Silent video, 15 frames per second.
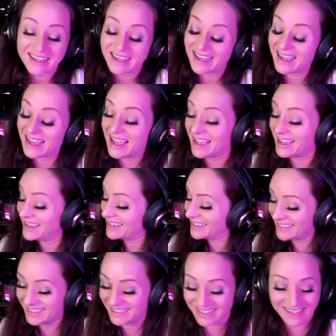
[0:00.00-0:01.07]

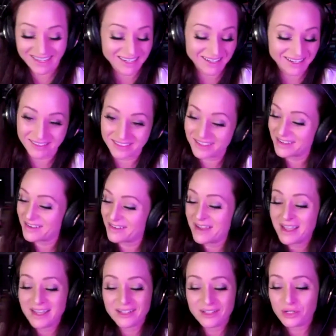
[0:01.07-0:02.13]
I don't know.
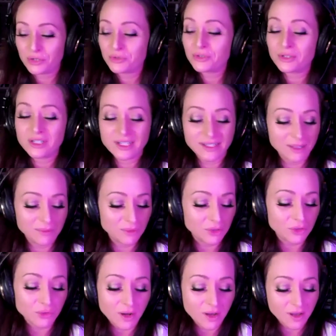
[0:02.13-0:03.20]
Tourism
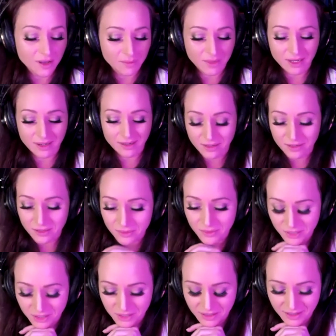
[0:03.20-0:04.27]
draw, man. You do
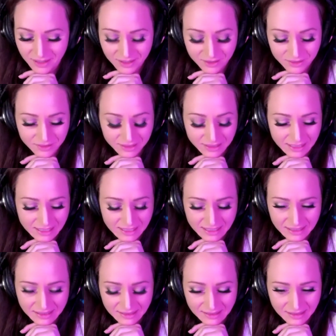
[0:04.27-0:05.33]
what you got to, I
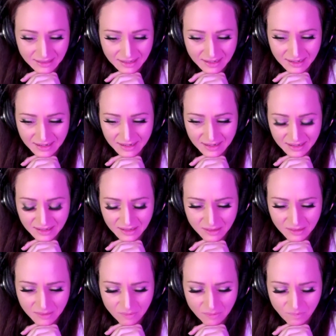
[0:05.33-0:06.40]
guess.
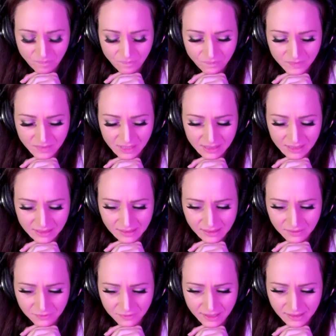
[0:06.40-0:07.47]
Yeah,
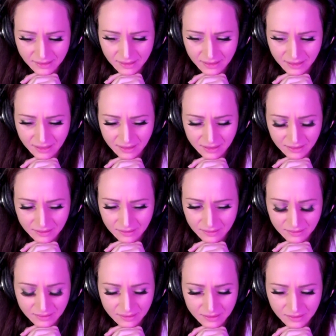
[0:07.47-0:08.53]
it's a fascinating
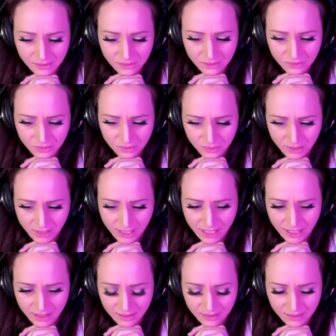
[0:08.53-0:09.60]

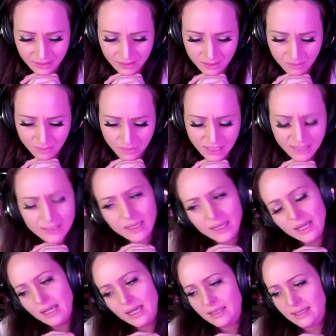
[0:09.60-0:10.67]
story. And
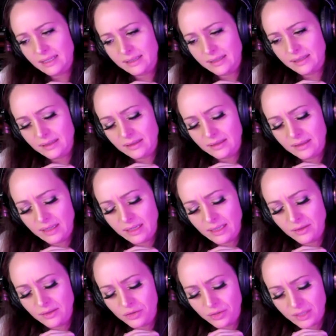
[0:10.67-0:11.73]
that's
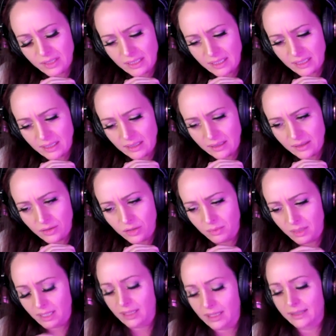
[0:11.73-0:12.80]
interesting to
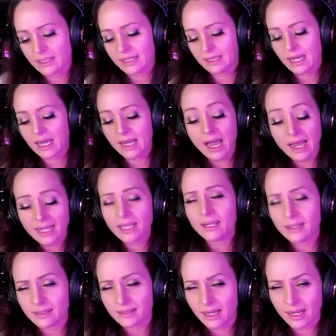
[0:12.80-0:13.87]
me. Like I get
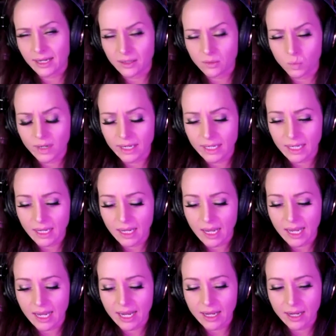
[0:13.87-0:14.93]
excited when
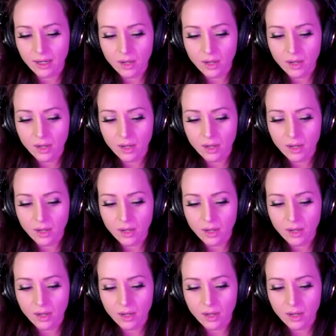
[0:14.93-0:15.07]
I